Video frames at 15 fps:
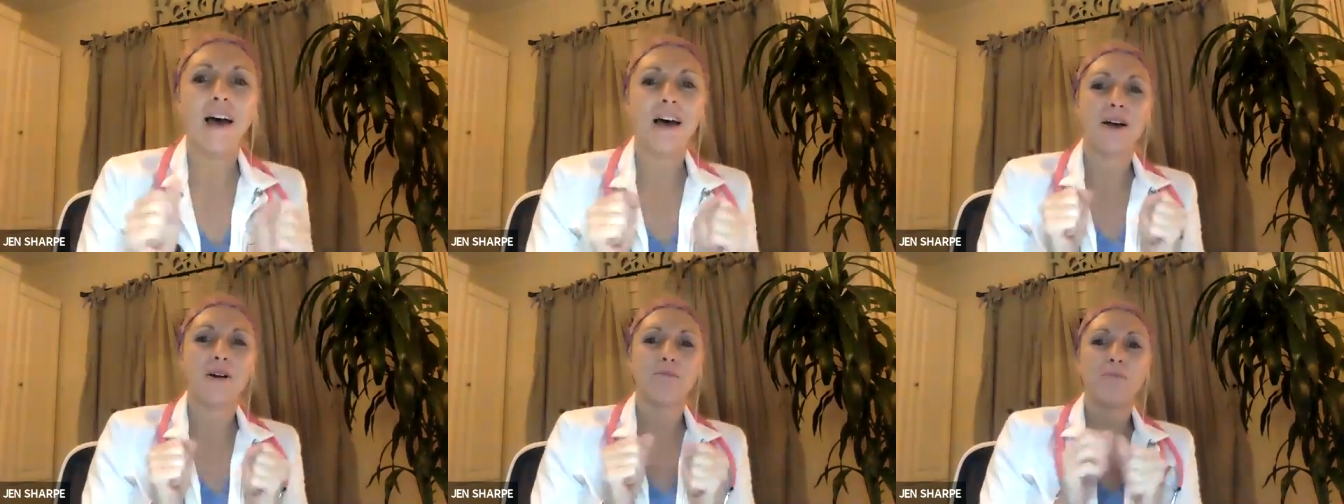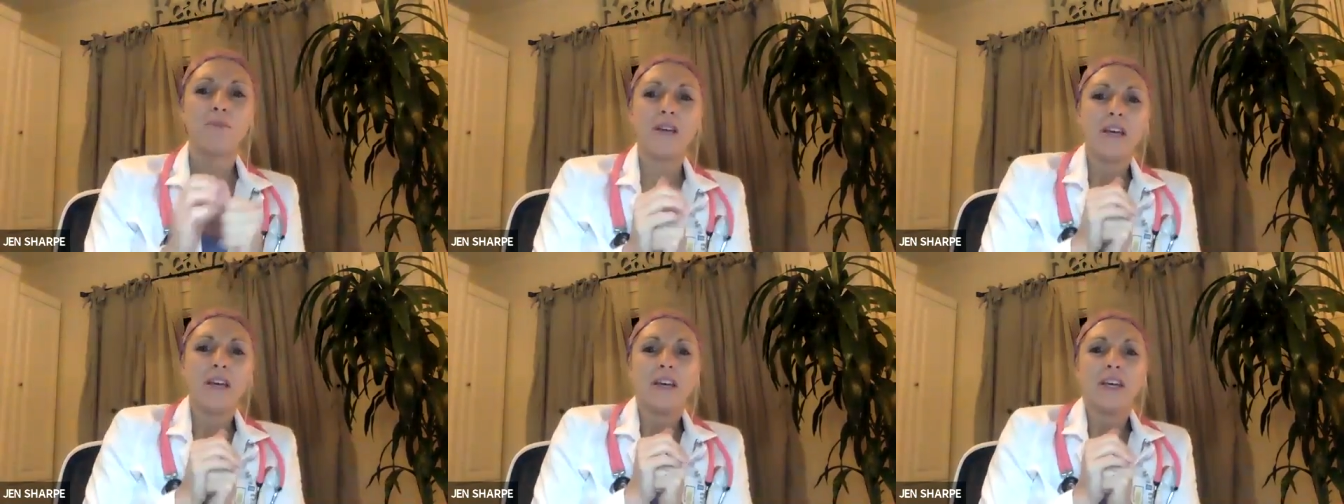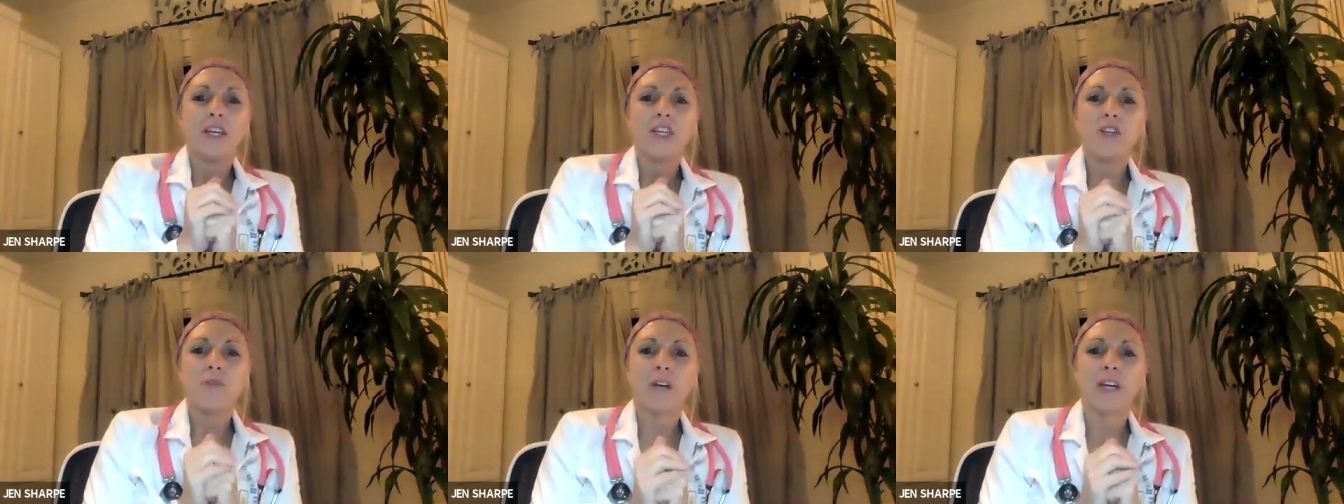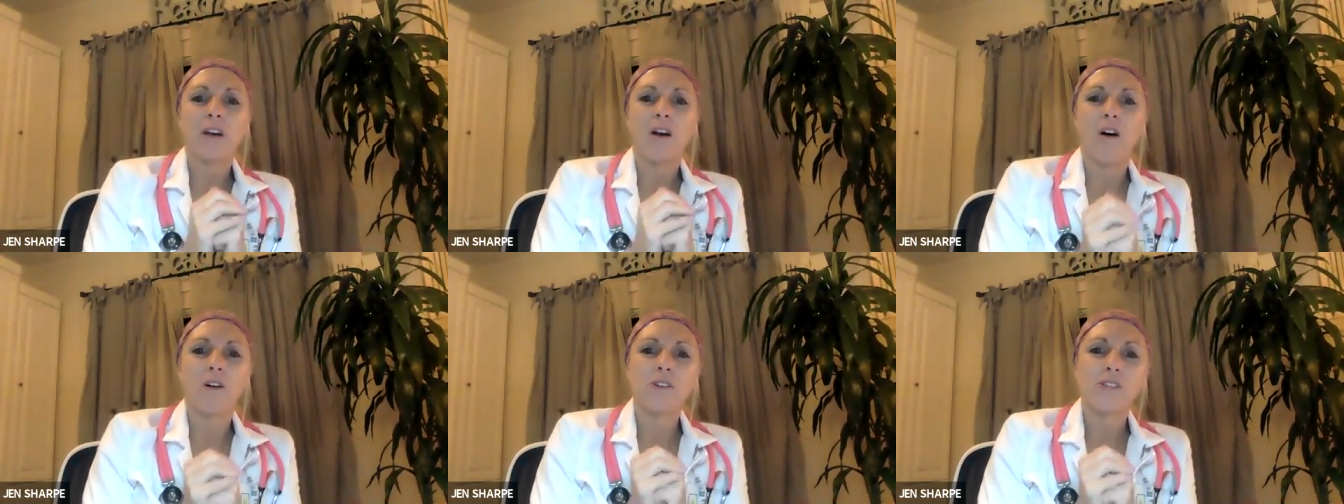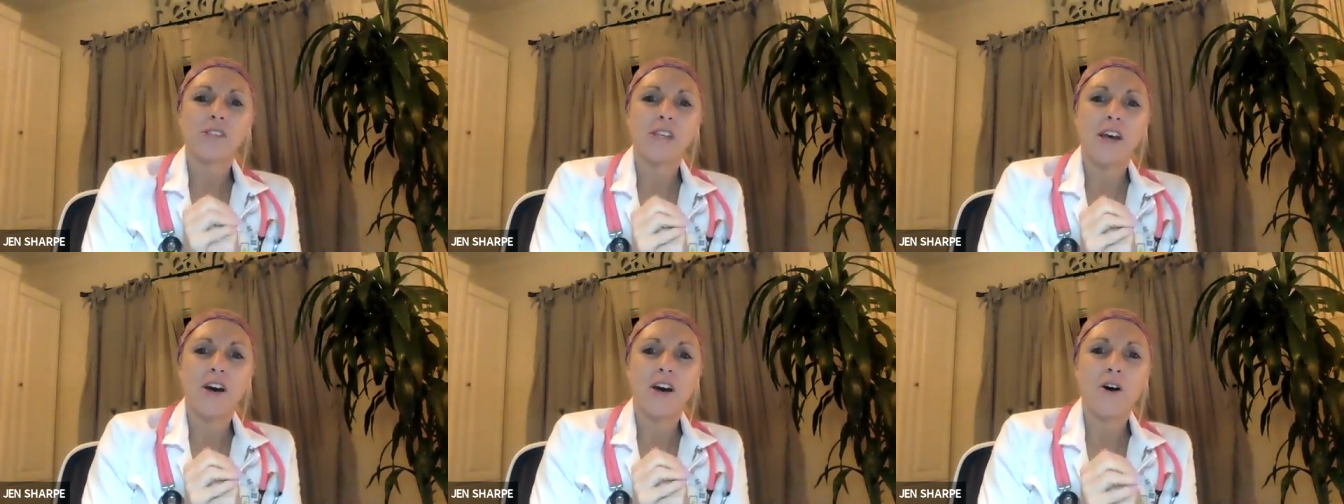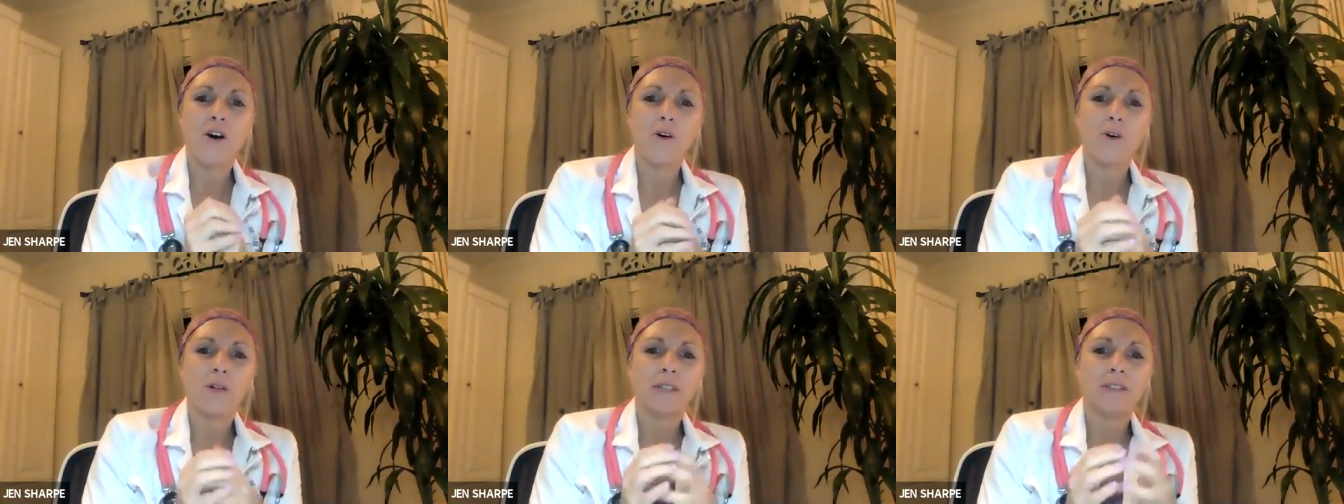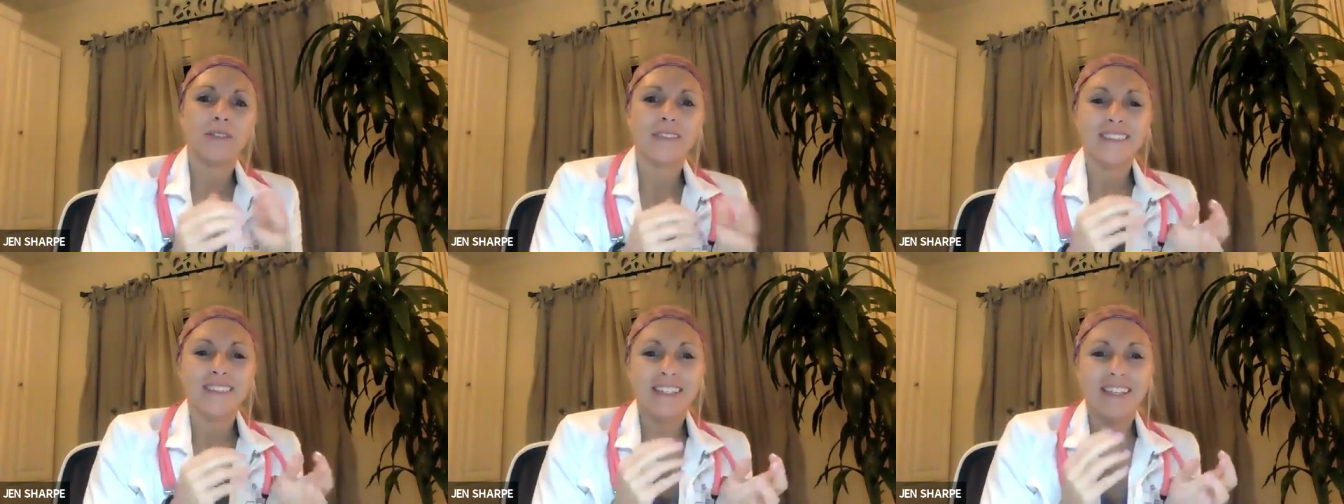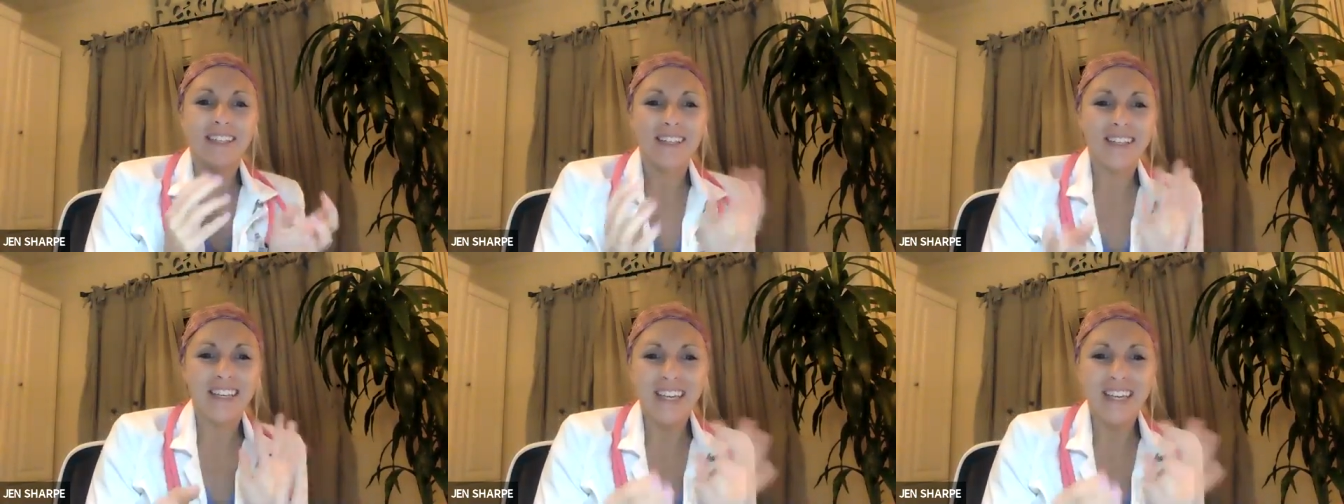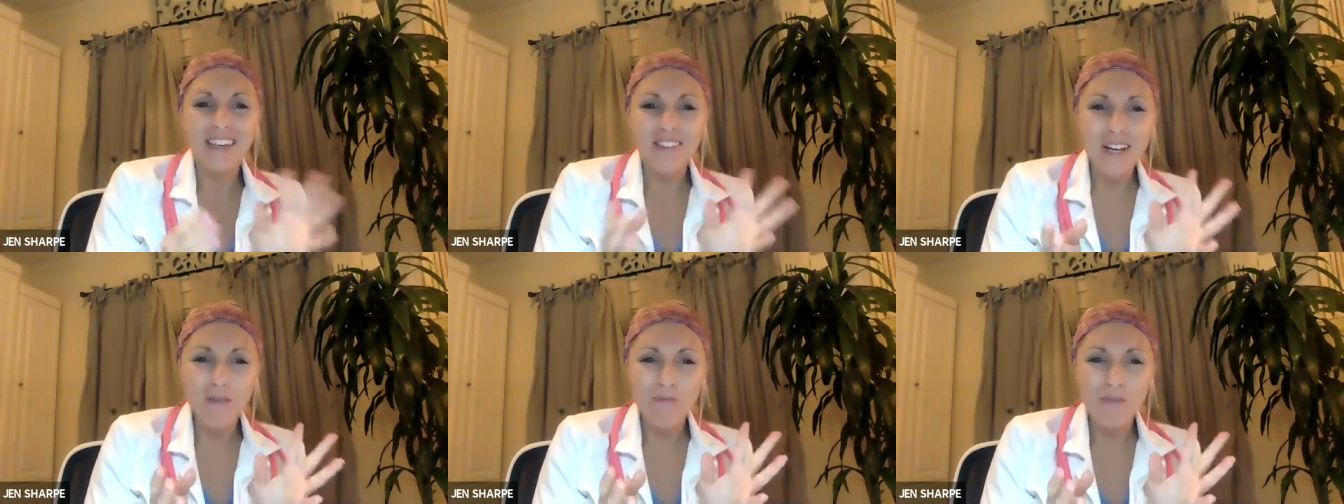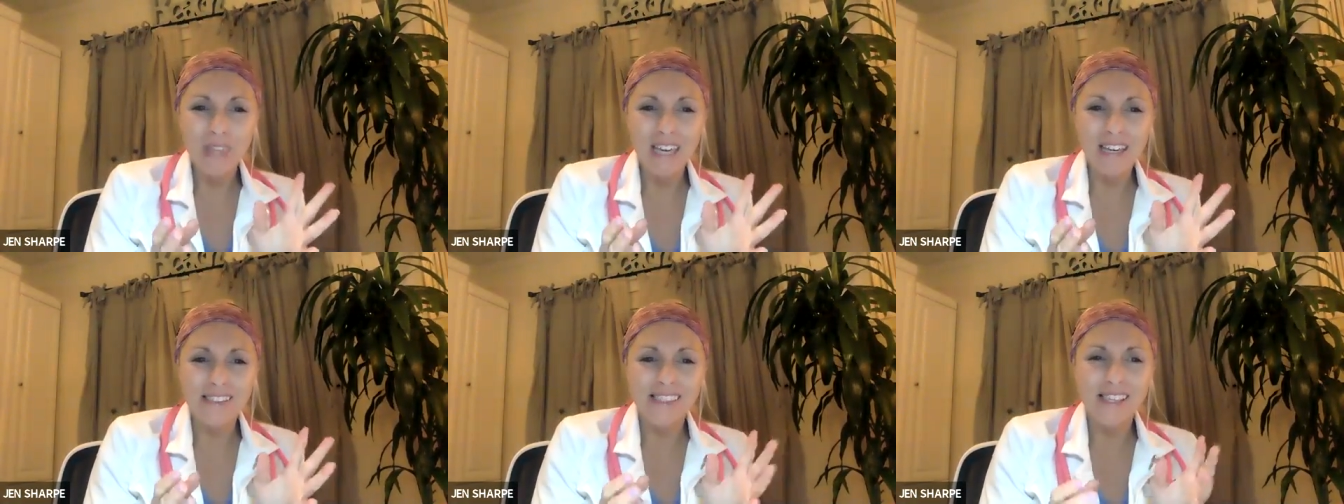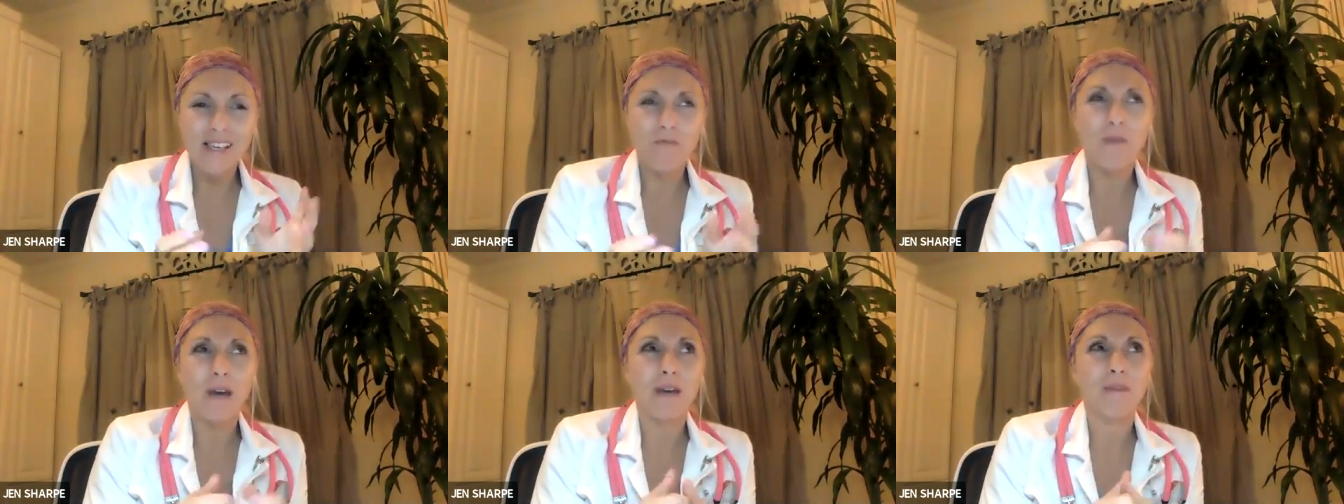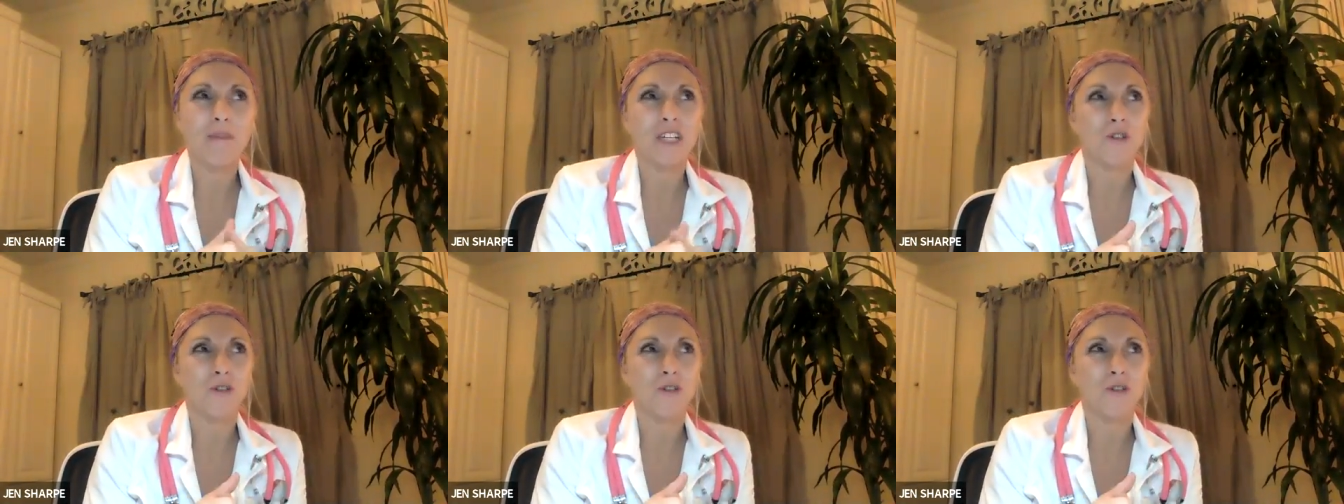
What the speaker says: Um, you can also giving up things that might be a